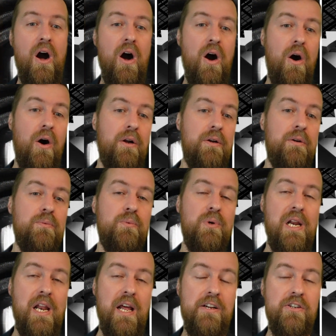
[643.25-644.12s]
on
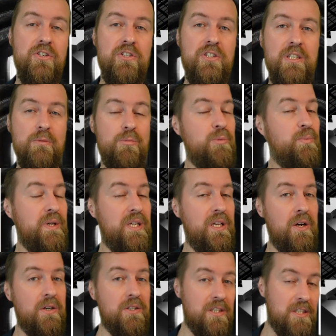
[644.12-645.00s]
relationships
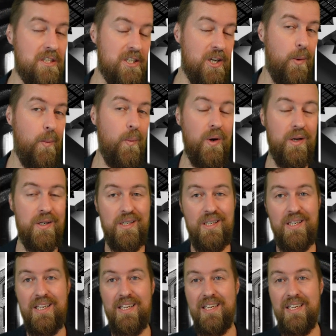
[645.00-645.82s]
because someone